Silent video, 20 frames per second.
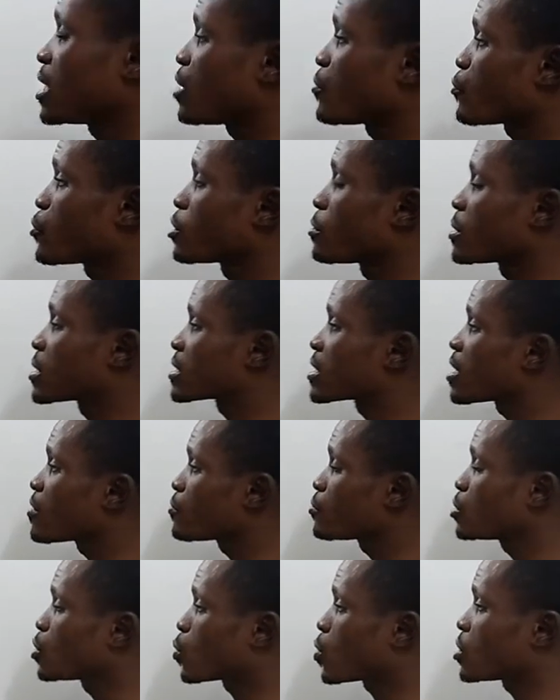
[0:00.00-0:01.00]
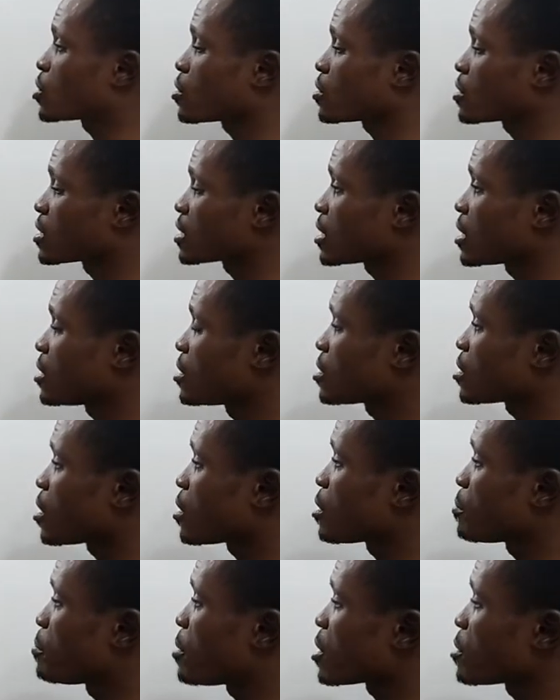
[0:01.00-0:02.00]
Now for number 7, the question says
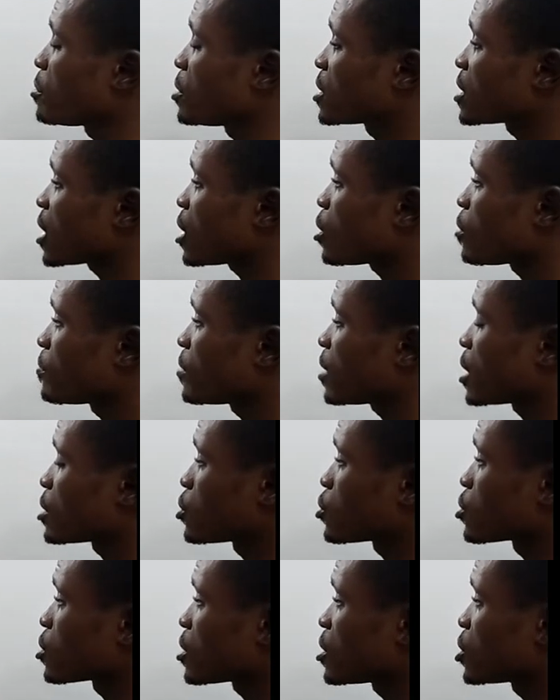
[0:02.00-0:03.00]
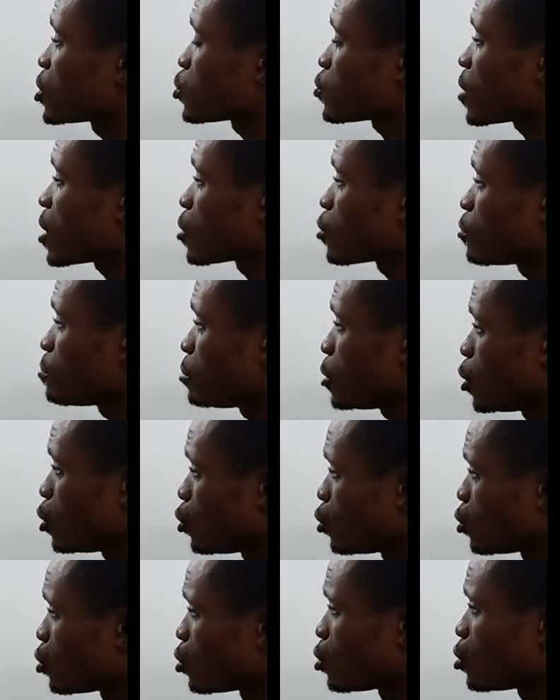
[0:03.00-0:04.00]
the perimeter of the isosceles triangle
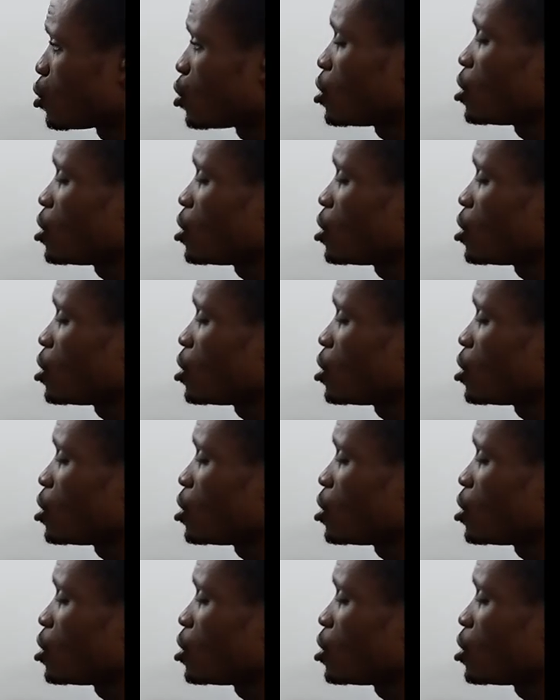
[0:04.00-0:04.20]
below